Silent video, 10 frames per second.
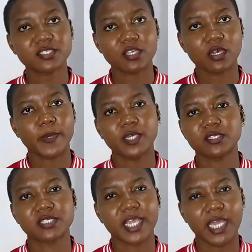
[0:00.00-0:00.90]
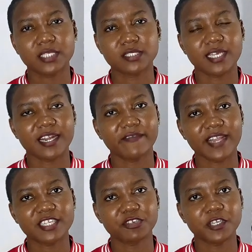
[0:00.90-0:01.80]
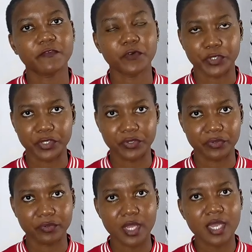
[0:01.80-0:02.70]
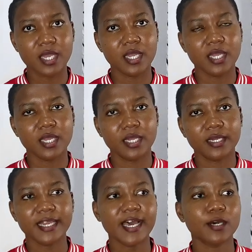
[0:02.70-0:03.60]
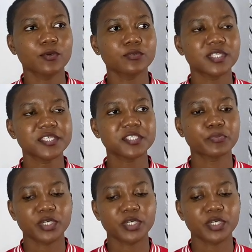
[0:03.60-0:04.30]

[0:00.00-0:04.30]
us talk about the skirts that are flattering for you now this